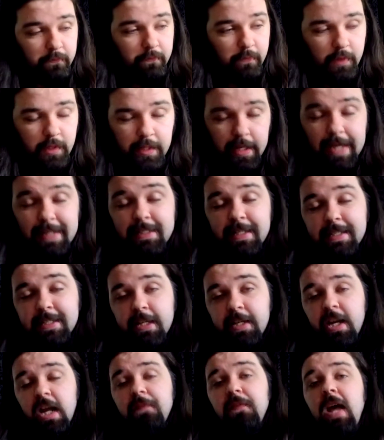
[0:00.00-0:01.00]
Yes, it's
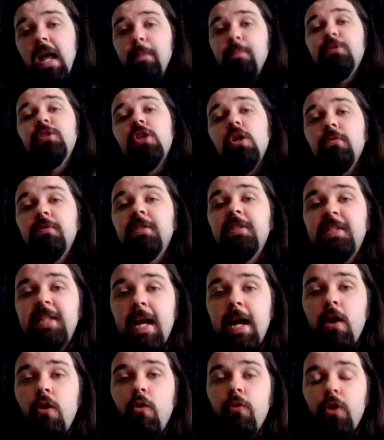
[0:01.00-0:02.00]
another episode
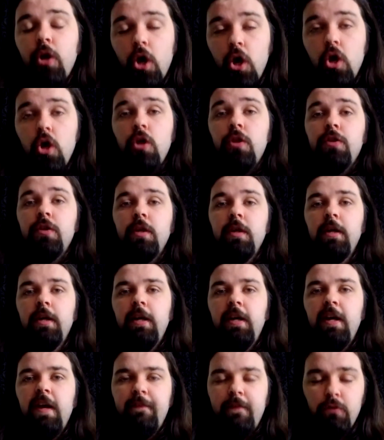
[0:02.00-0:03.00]
set on Earth.
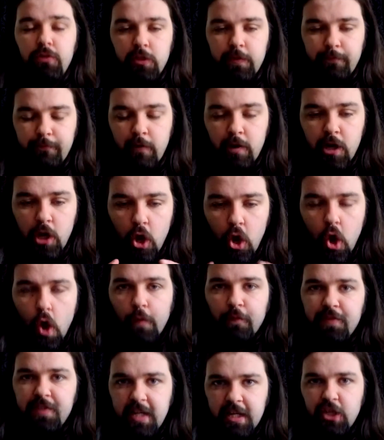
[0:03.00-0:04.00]
It feels very
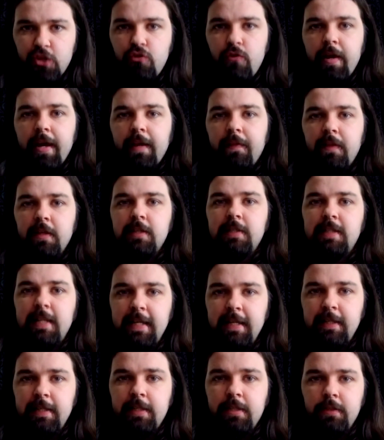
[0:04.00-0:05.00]
Earth-centric this
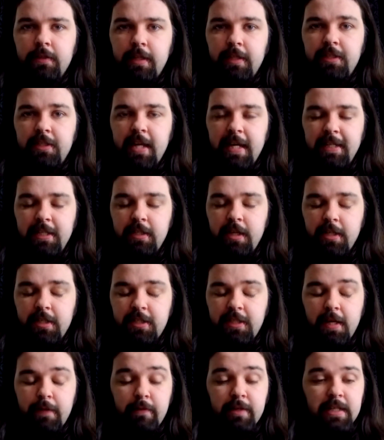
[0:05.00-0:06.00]

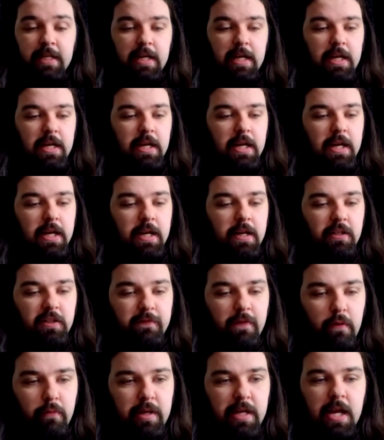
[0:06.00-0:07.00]
series.
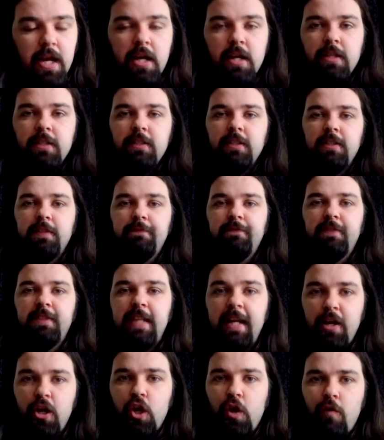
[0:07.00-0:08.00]
Very
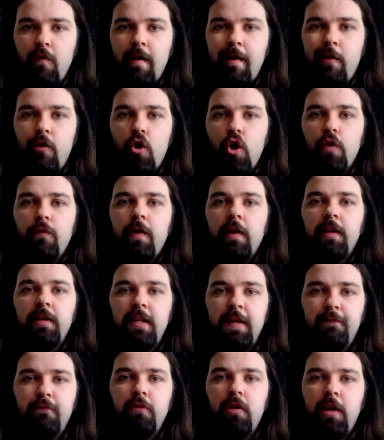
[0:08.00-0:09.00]
centered around Earth and
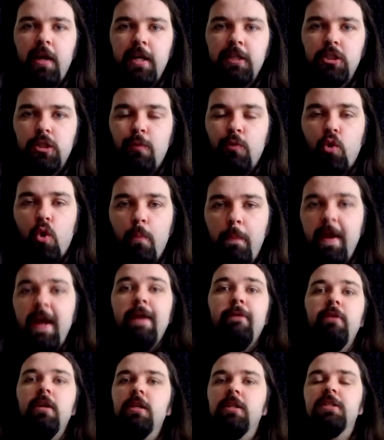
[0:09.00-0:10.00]
different historical
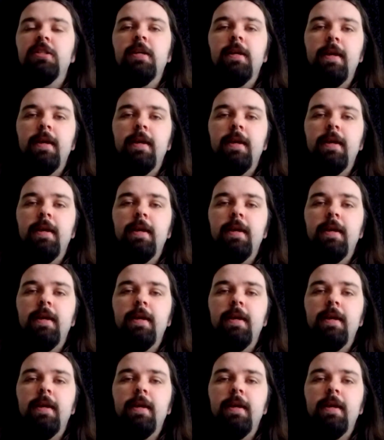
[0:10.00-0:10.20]
periods